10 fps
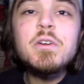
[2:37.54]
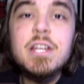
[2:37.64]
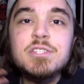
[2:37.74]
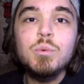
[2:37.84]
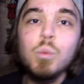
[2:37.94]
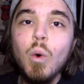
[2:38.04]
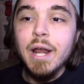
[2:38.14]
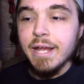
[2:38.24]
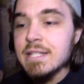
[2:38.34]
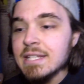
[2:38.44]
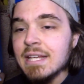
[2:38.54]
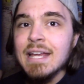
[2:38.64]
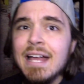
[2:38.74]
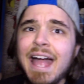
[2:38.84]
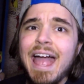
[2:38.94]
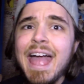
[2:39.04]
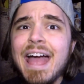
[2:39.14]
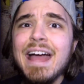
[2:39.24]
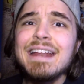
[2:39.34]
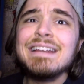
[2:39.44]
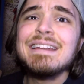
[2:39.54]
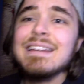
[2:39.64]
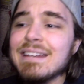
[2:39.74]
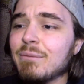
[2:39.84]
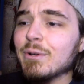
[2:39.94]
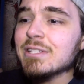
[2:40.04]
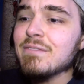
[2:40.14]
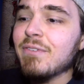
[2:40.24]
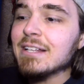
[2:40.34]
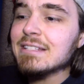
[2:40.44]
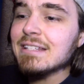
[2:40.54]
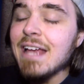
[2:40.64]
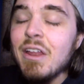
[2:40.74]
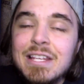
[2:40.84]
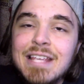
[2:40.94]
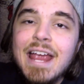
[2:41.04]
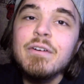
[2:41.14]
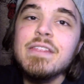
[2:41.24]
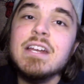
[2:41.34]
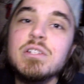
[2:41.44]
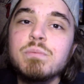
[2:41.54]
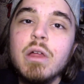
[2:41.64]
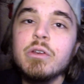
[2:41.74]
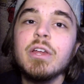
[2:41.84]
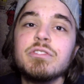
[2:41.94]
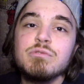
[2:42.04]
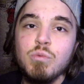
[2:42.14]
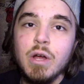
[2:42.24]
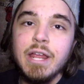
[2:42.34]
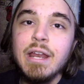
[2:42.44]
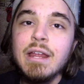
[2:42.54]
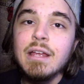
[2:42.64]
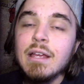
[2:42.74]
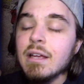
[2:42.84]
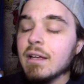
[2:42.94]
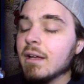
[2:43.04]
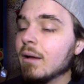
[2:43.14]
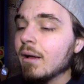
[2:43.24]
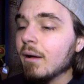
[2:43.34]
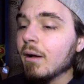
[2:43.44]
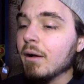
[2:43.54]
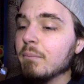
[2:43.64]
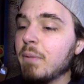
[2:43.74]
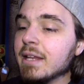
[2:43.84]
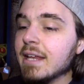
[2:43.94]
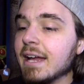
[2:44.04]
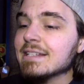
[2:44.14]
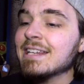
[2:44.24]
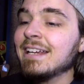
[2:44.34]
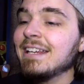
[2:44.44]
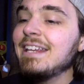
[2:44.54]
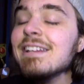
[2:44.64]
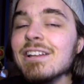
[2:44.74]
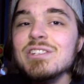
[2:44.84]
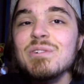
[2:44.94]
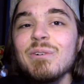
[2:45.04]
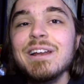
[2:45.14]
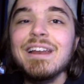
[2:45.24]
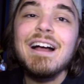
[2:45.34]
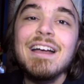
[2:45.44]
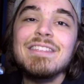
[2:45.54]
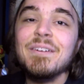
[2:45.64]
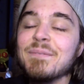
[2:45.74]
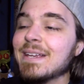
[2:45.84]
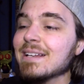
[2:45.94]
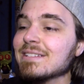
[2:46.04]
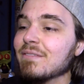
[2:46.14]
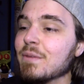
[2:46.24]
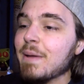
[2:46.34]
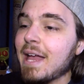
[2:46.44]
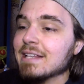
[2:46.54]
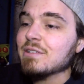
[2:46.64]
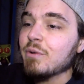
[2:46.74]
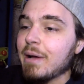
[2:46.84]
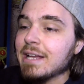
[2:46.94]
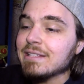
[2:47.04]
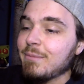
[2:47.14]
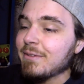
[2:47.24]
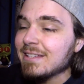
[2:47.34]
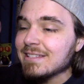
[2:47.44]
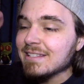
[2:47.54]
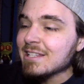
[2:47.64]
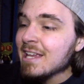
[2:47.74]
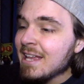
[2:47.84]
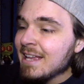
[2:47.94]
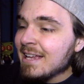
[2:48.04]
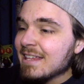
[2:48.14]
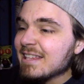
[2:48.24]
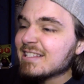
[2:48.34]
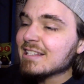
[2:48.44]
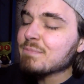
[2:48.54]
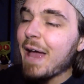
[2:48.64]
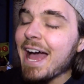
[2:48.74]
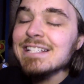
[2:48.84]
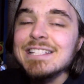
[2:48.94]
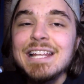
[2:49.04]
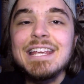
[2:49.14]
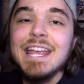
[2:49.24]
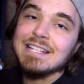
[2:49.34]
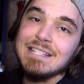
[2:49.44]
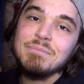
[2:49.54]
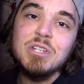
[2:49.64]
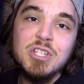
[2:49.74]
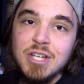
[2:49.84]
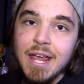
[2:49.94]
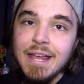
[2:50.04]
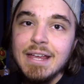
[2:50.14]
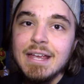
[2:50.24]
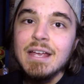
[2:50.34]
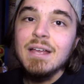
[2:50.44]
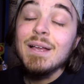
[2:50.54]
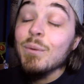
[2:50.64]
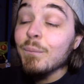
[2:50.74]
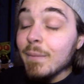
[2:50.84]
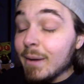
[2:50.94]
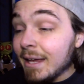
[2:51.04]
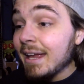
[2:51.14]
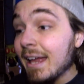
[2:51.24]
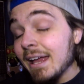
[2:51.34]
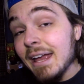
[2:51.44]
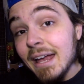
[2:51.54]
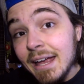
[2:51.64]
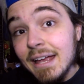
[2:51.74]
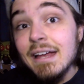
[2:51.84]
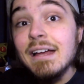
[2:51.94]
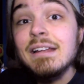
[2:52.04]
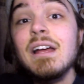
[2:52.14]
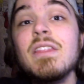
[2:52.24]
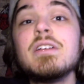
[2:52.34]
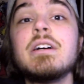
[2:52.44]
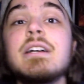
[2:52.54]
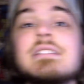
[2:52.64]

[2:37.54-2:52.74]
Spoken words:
doesn't want it, and once he finds this out, he's angry that his brother doesn't want it, but yet he doesn't want it either because of the past it reminds him of. It's this past that he can't seem to shake. In the